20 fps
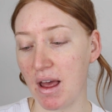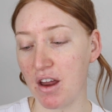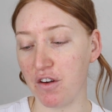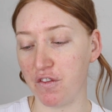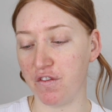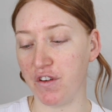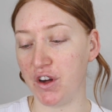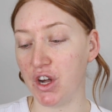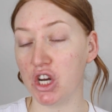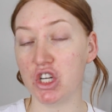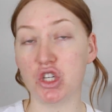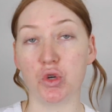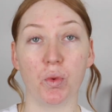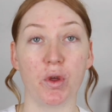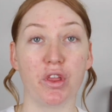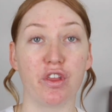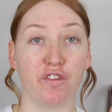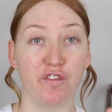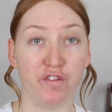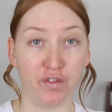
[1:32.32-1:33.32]
matte finish
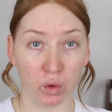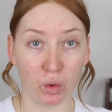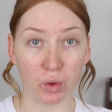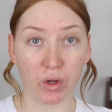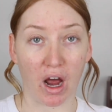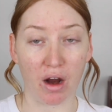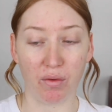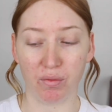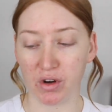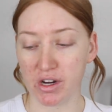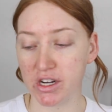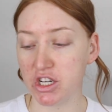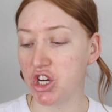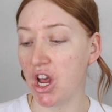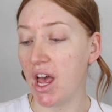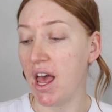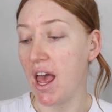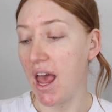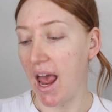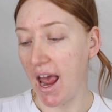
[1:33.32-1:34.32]
with full coverage,